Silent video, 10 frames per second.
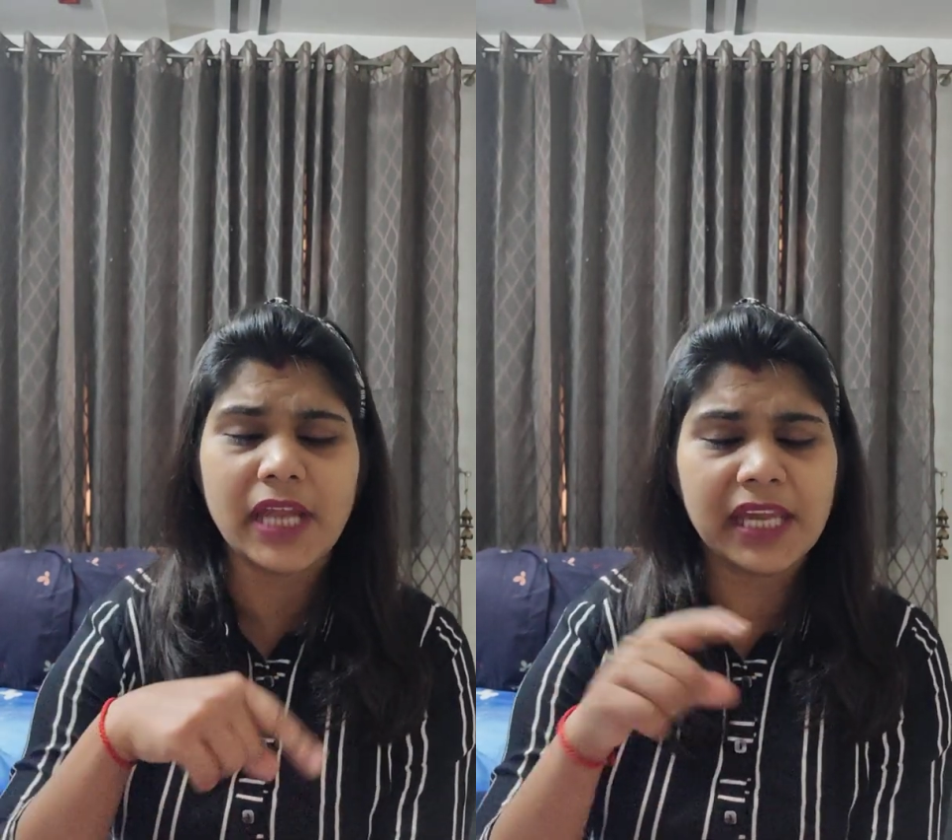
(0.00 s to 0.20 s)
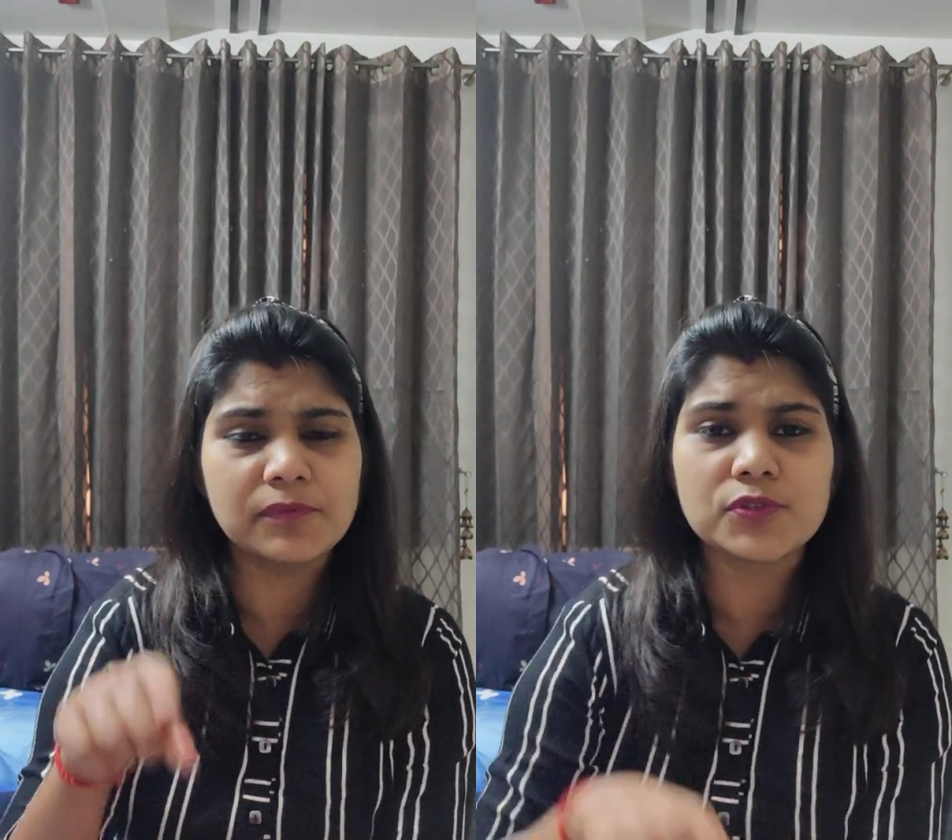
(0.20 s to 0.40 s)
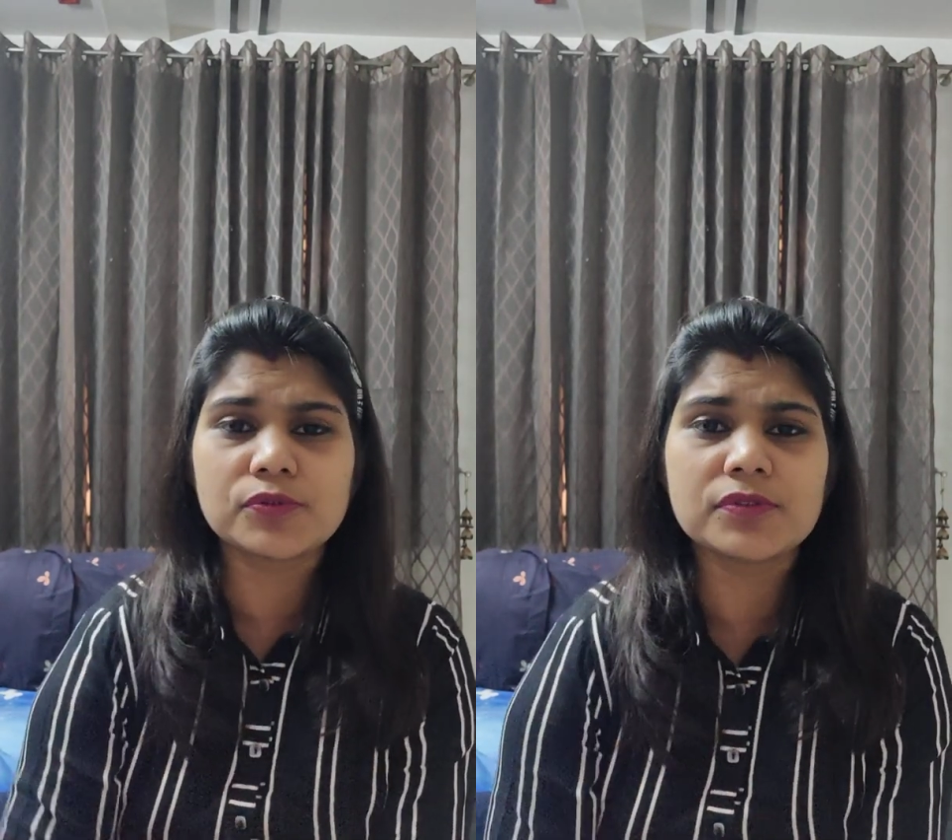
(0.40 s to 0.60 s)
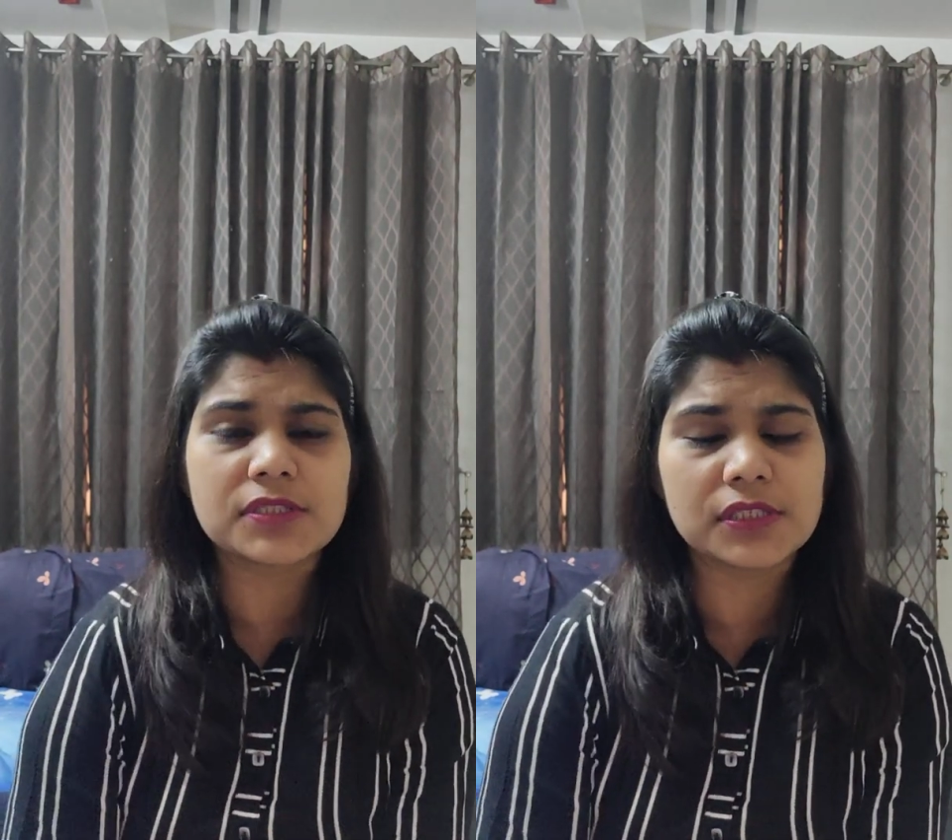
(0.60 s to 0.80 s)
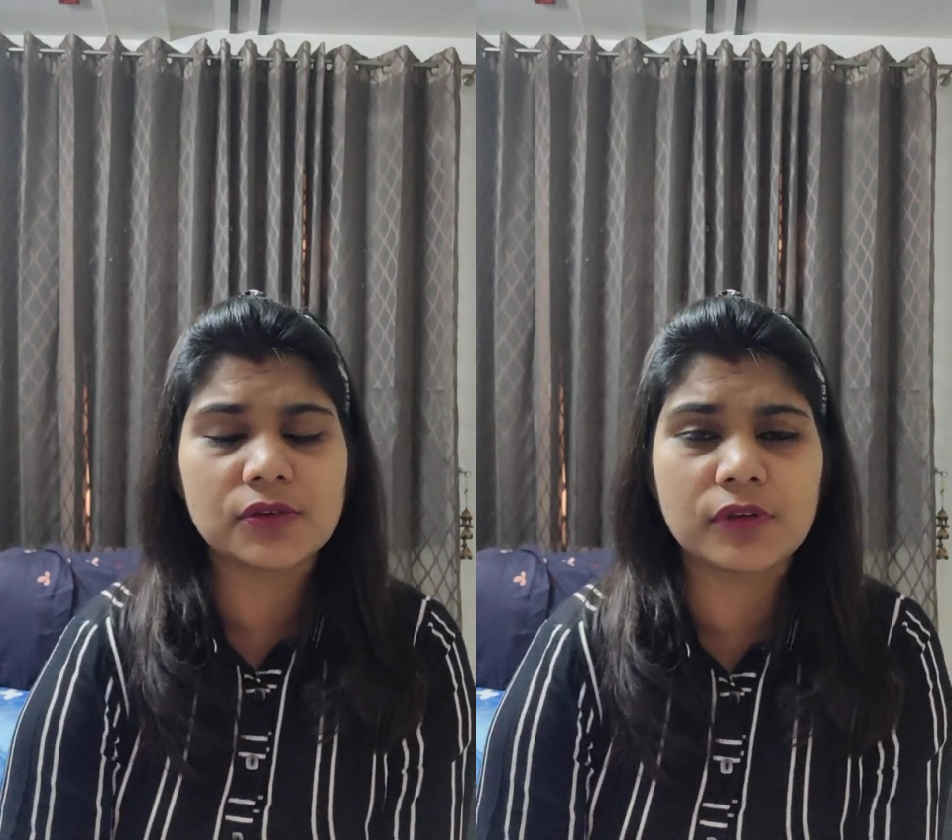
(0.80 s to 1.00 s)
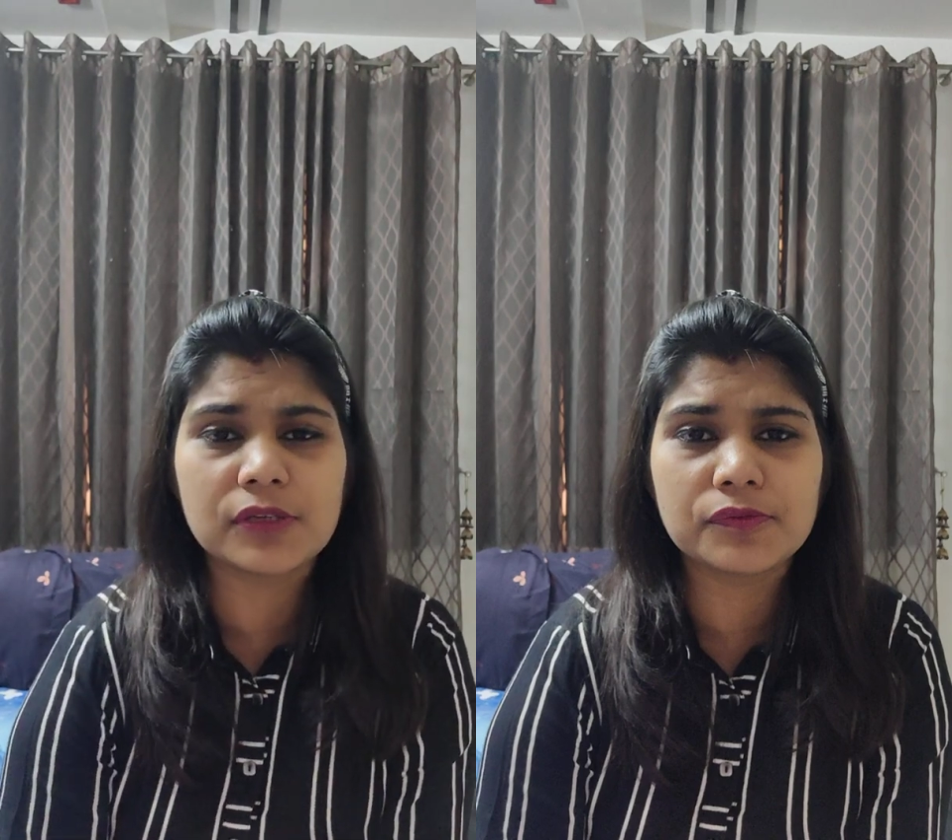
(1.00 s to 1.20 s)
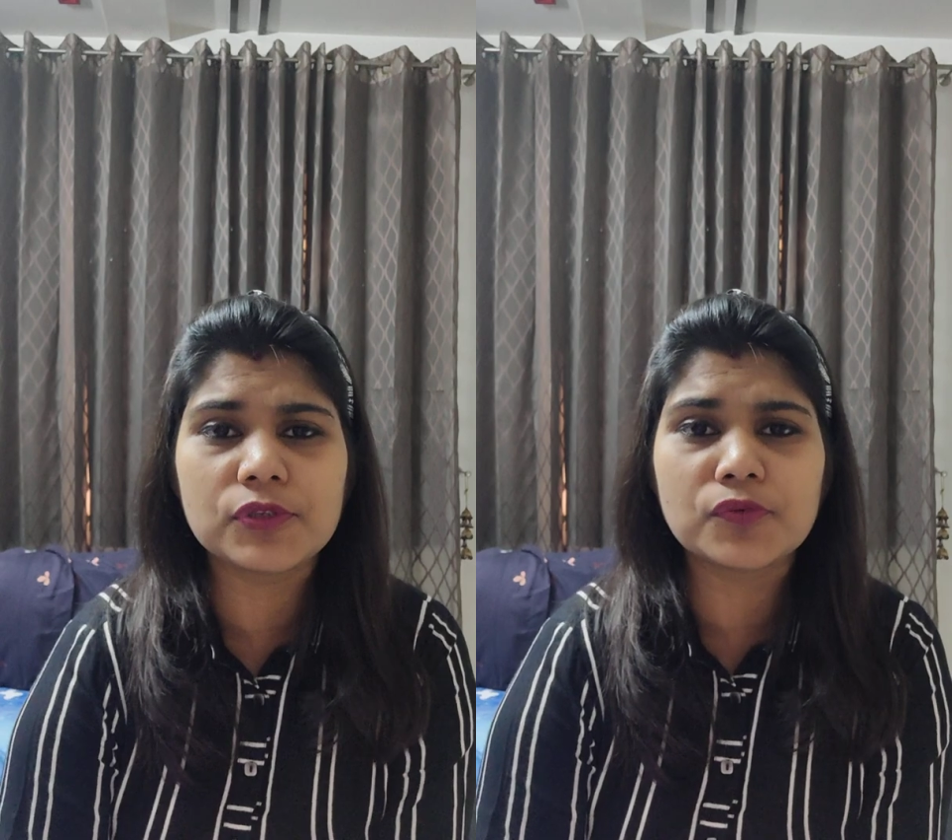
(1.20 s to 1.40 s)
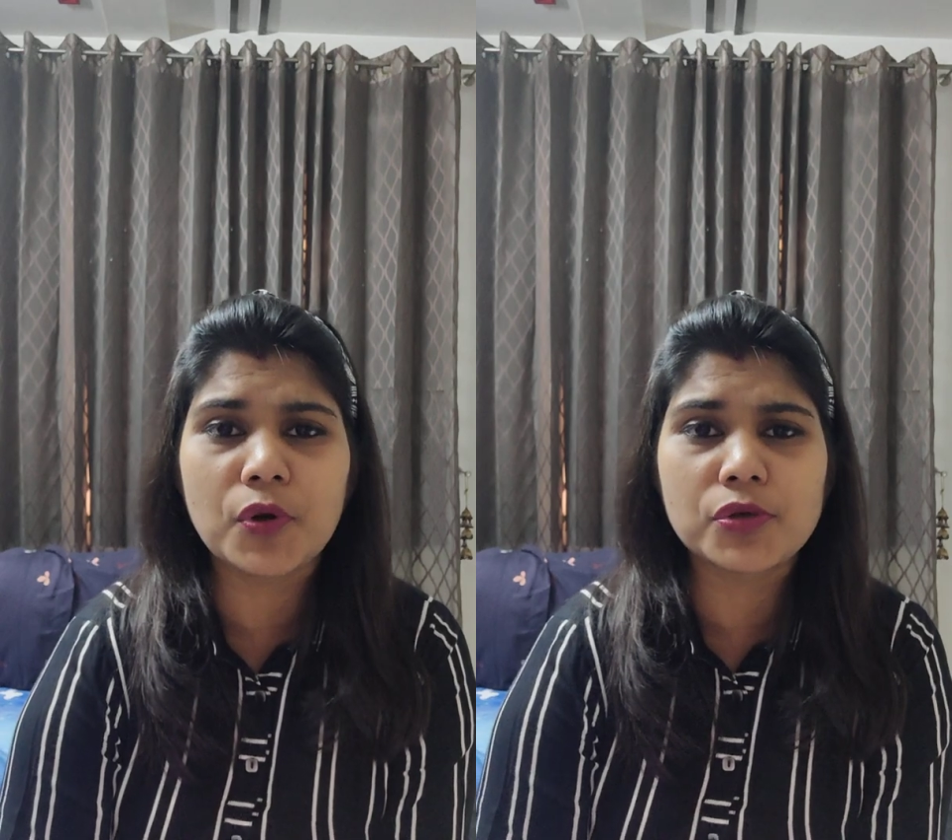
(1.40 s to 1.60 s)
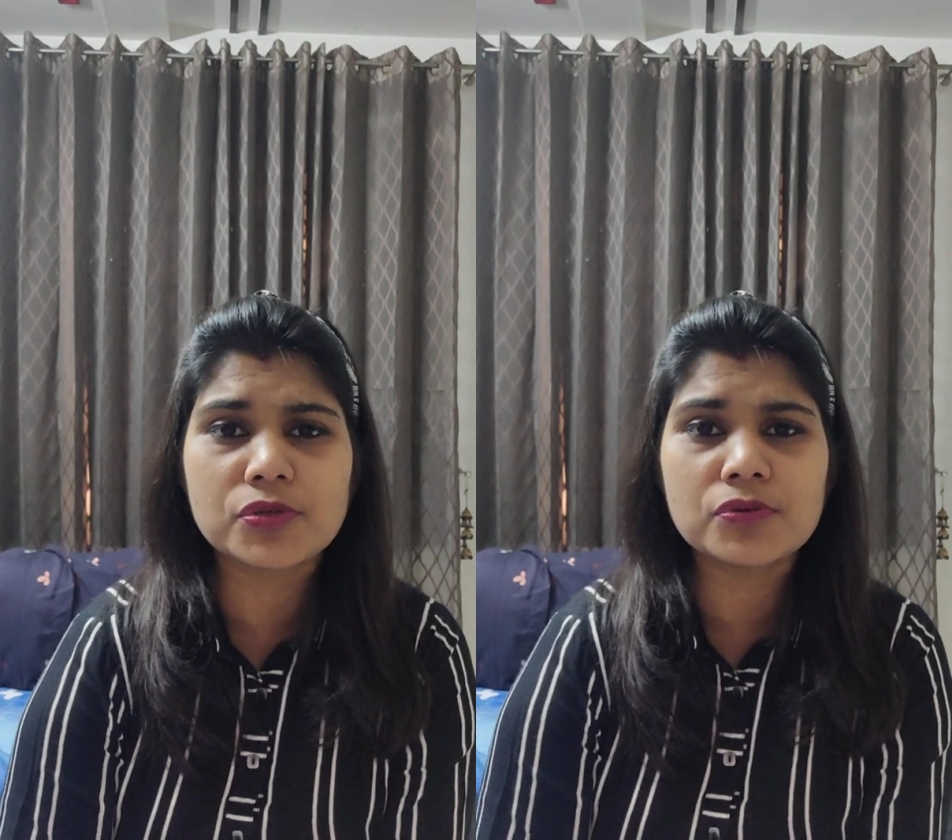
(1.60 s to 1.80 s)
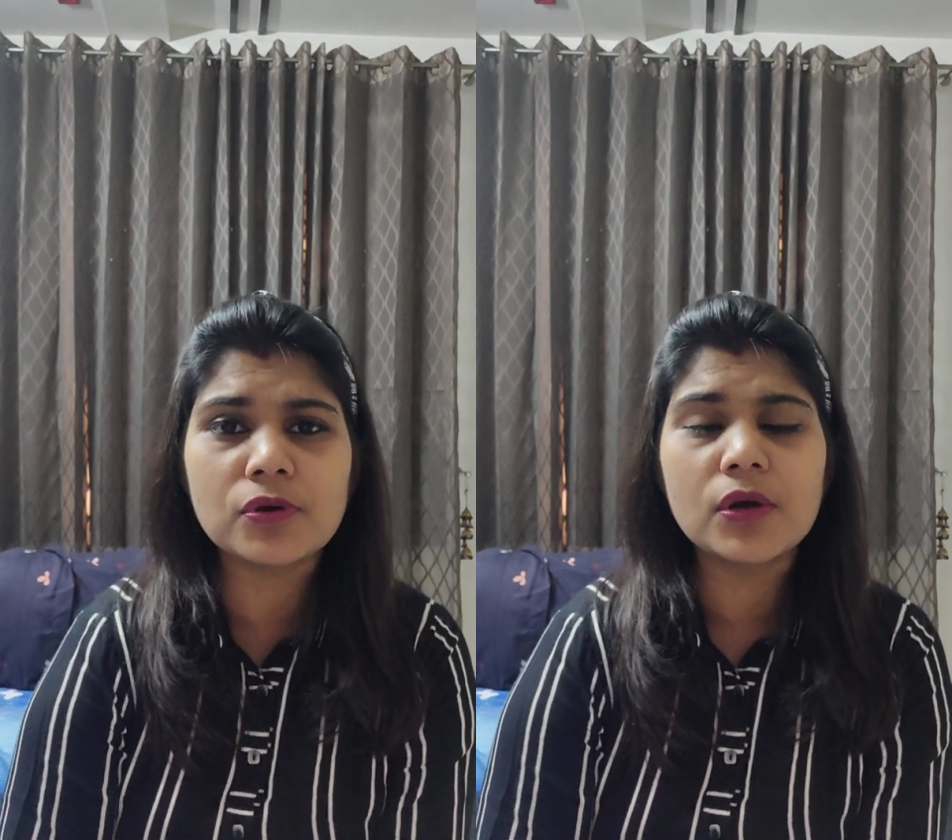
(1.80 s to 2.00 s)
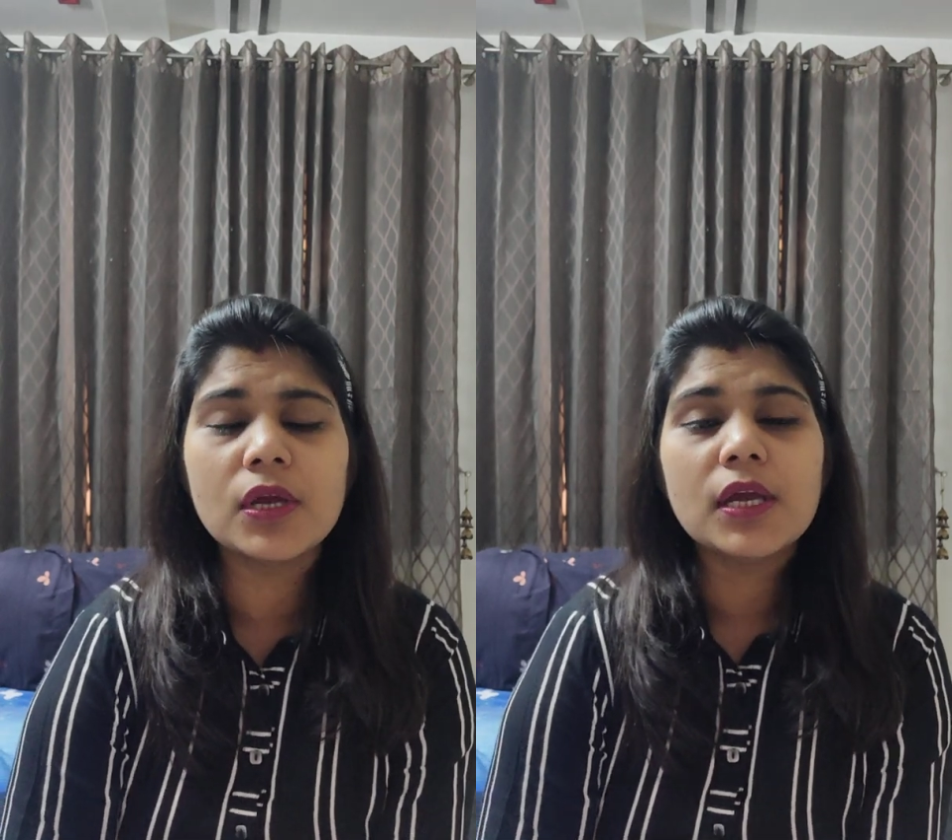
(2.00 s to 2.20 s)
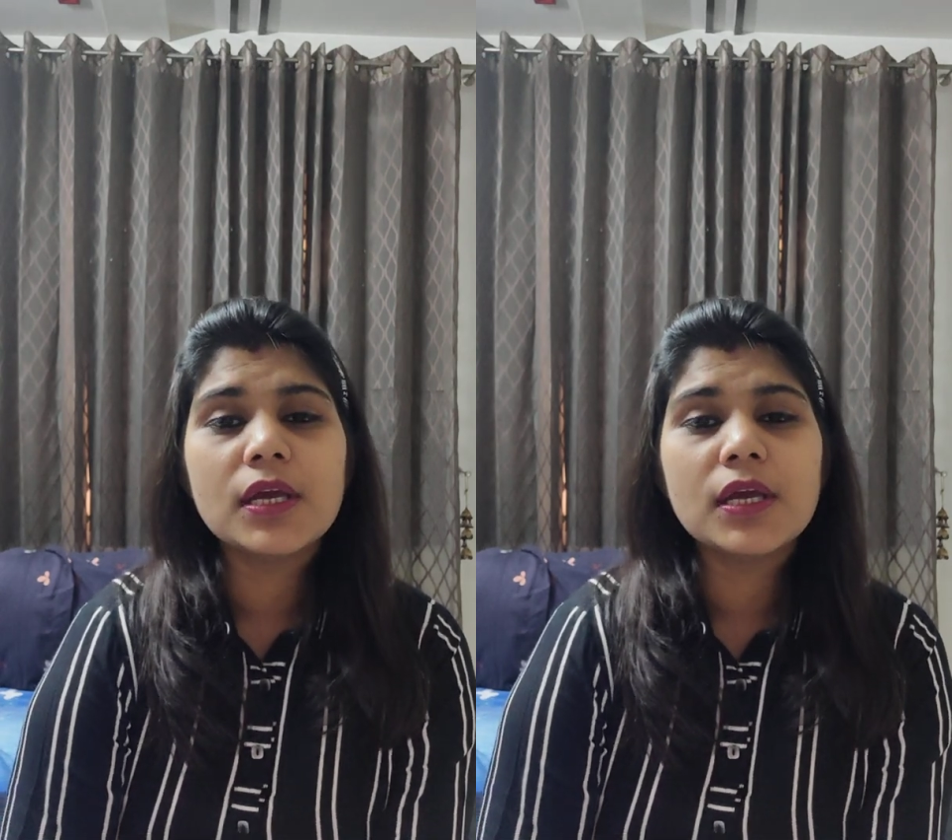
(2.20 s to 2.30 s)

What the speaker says: time zones and all if you want to.